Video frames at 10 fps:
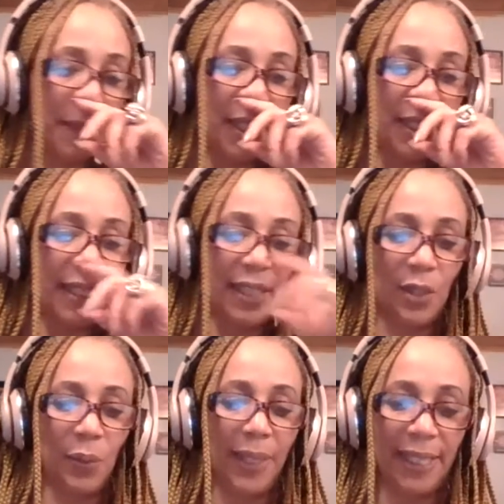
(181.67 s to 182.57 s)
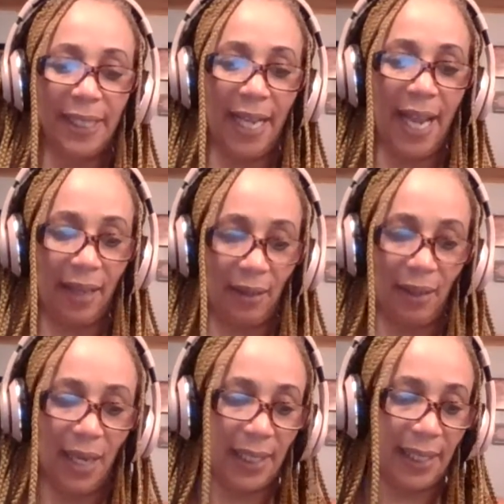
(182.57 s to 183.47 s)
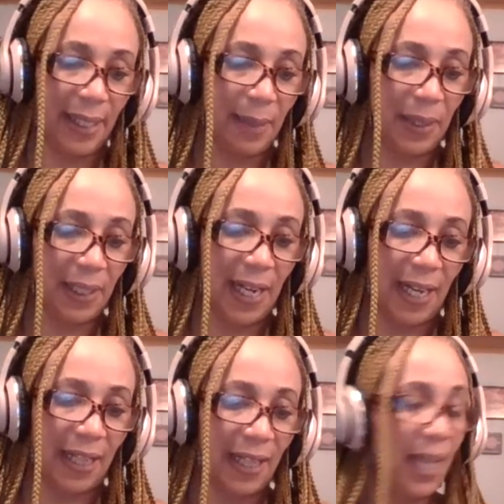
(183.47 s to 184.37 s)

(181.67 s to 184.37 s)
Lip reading: since 2010. And it seems like